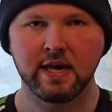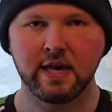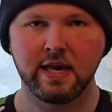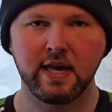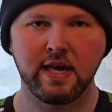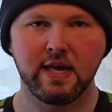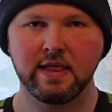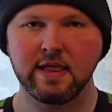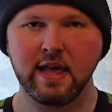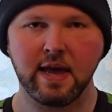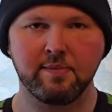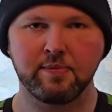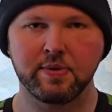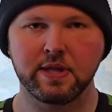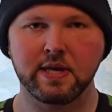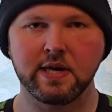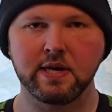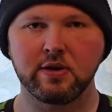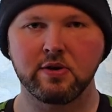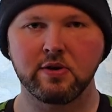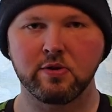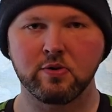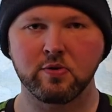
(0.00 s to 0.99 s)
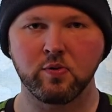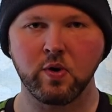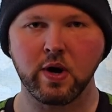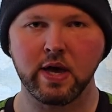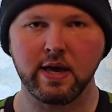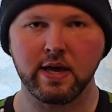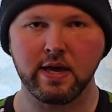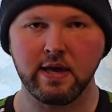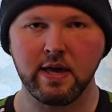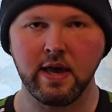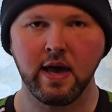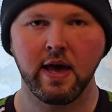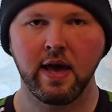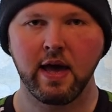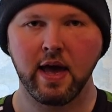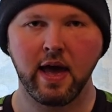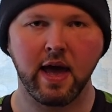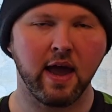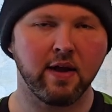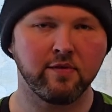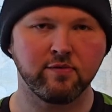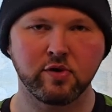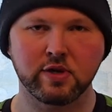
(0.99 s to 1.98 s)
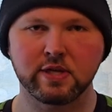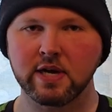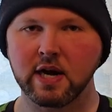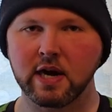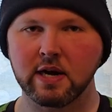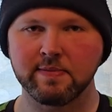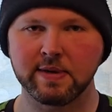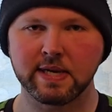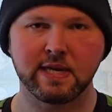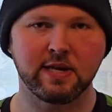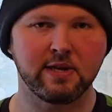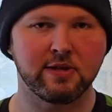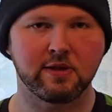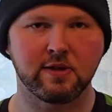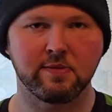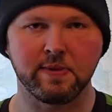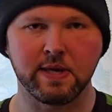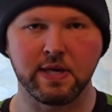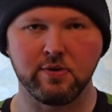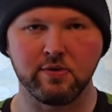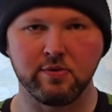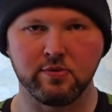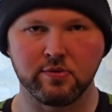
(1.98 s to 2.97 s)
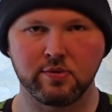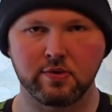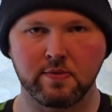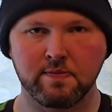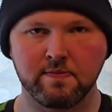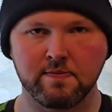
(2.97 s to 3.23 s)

in that particular way every time it needs to be used.